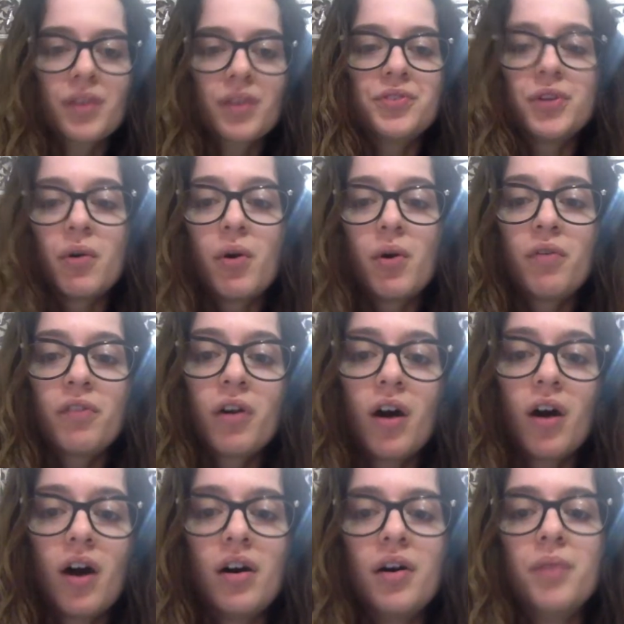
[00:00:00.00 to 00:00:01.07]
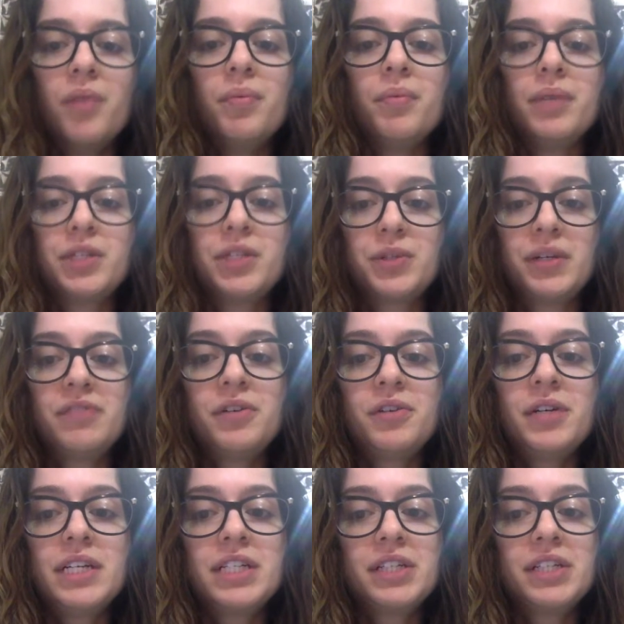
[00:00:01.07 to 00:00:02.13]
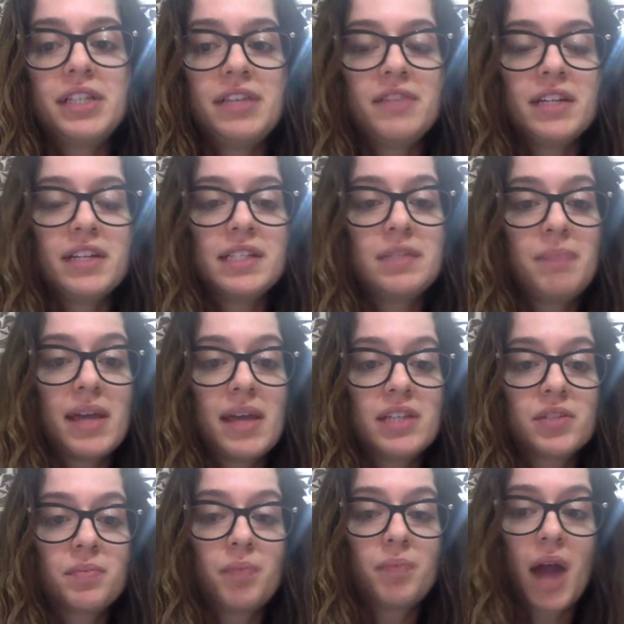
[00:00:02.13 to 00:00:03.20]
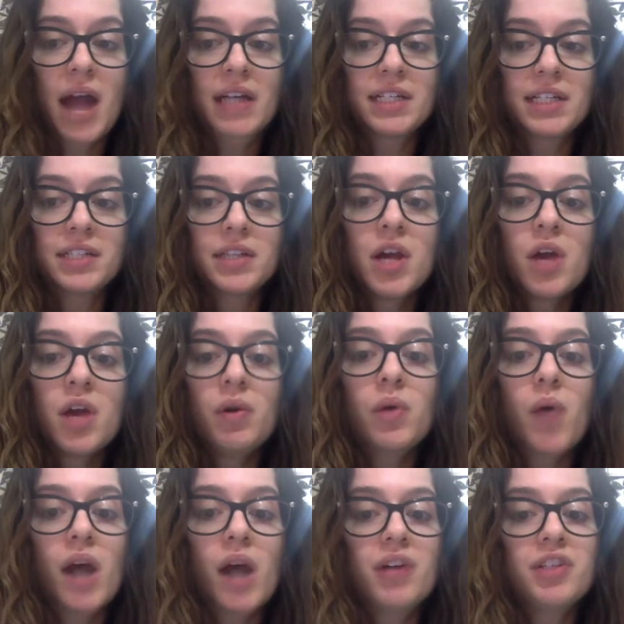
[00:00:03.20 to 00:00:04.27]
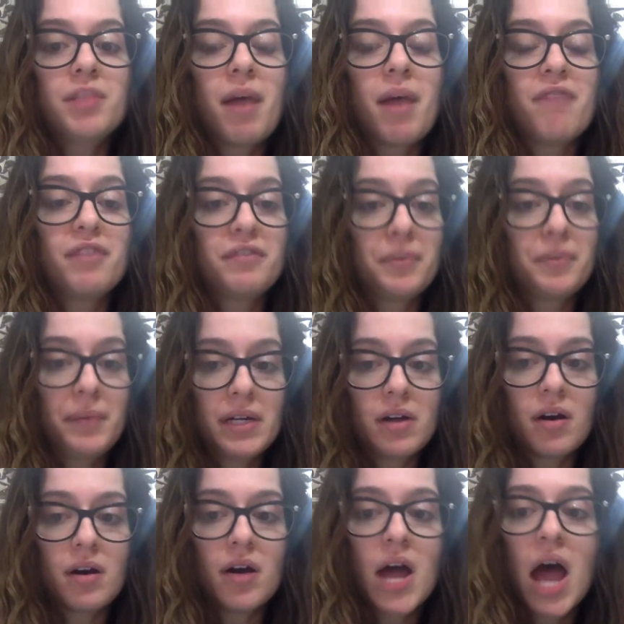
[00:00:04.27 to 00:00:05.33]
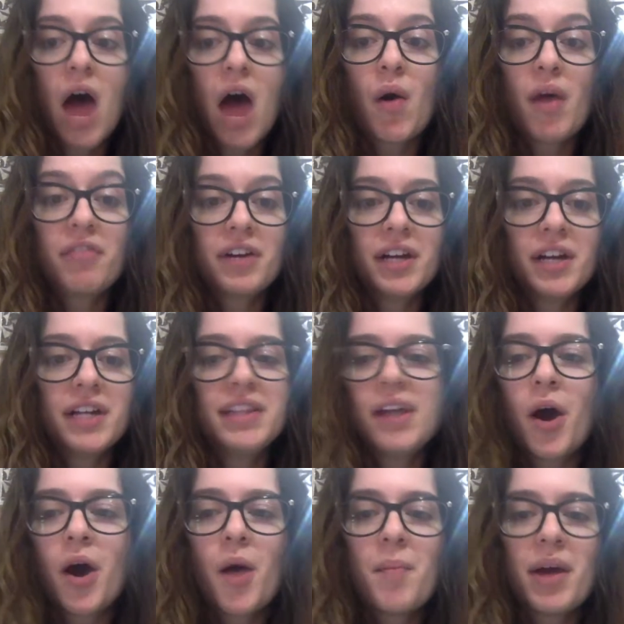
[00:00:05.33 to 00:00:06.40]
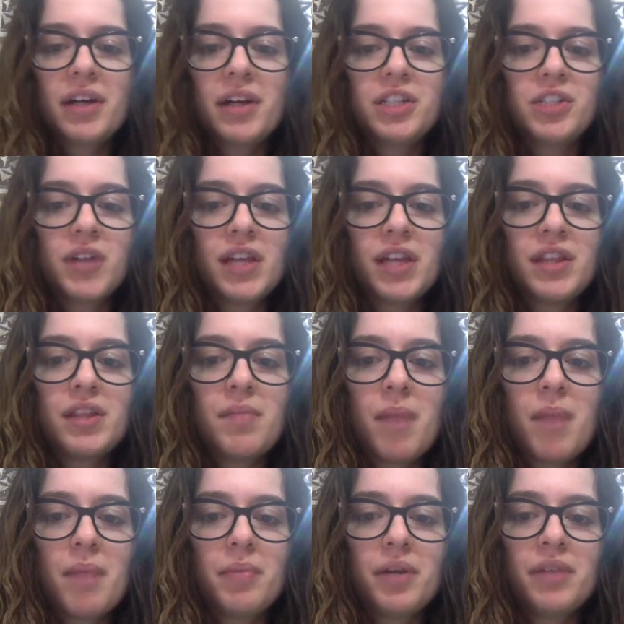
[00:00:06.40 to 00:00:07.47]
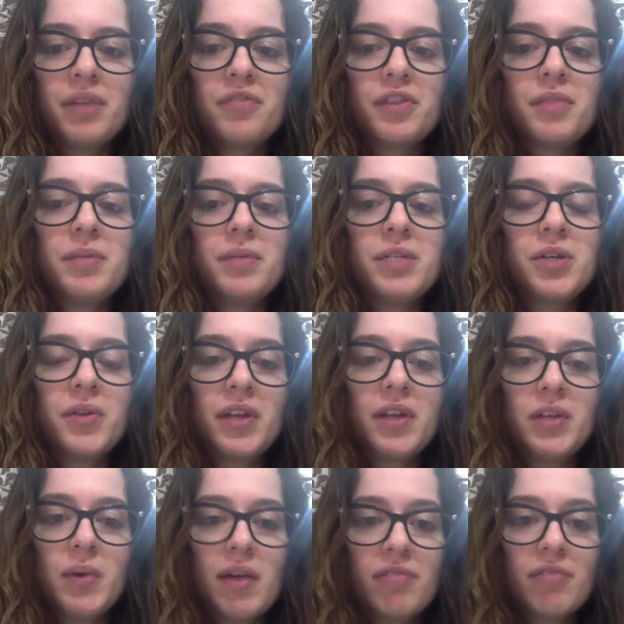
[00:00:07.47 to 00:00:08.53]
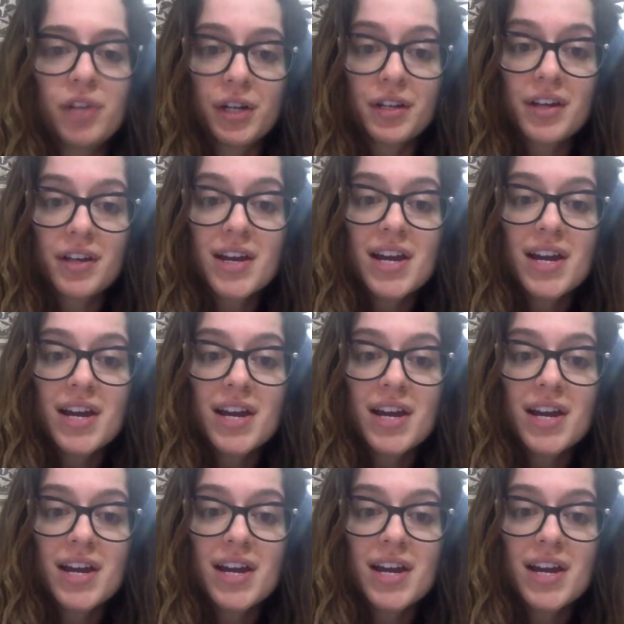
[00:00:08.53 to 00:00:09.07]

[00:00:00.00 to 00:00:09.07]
So overall, retrieval, interleaving, and space practice require some effort for recall. However, they all better strengthen the memory for the material that you have learned.